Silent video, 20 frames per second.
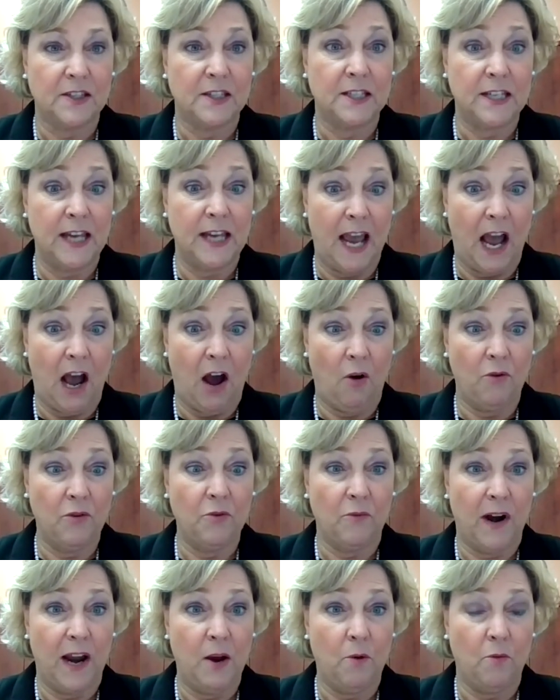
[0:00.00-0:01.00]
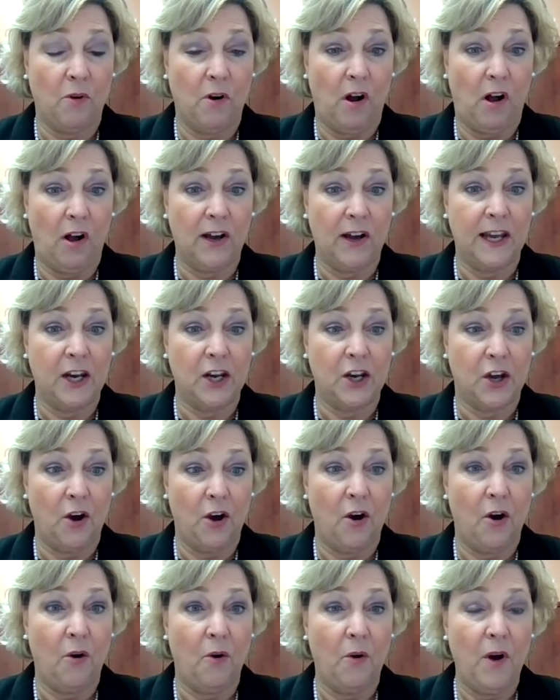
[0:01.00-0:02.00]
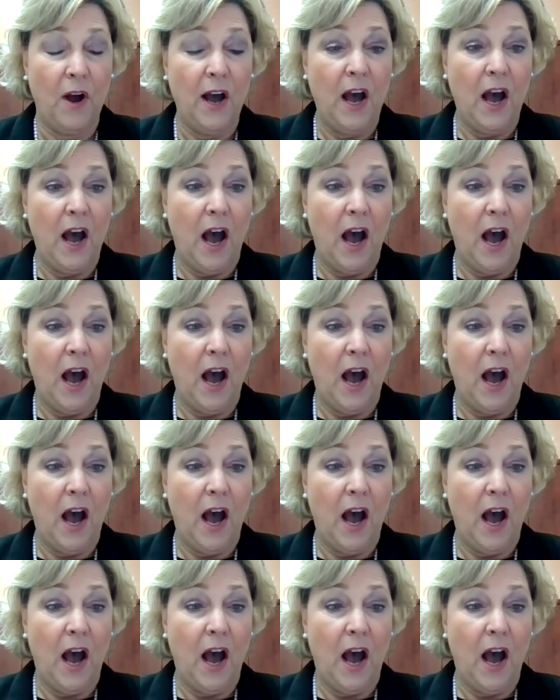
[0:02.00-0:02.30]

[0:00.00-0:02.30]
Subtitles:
down, right? We're all going to go